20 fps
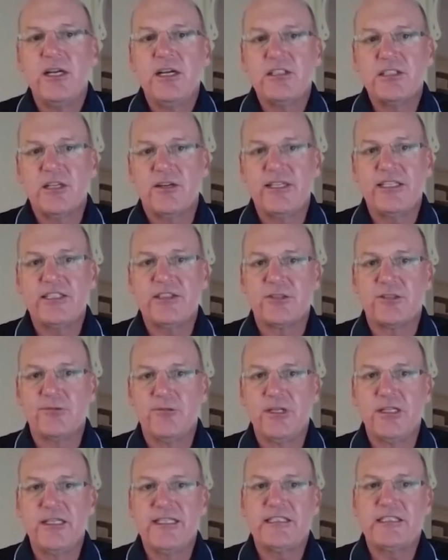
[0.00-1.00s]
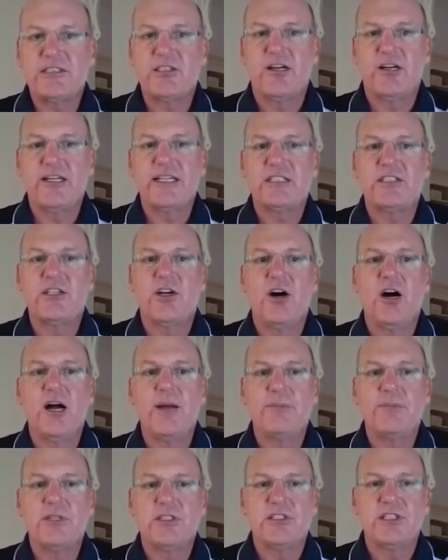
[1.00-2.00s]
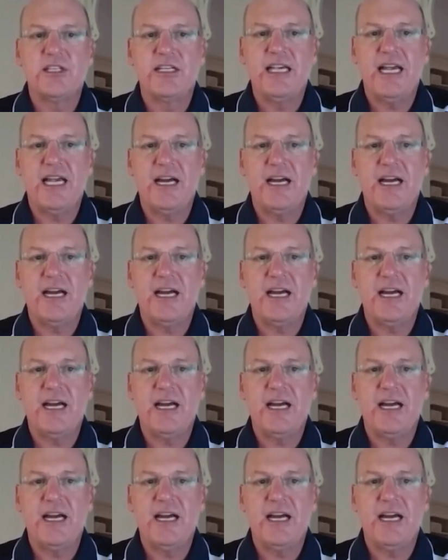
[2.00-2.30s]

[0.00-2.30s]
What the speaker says: So I think it's a really exciting time to see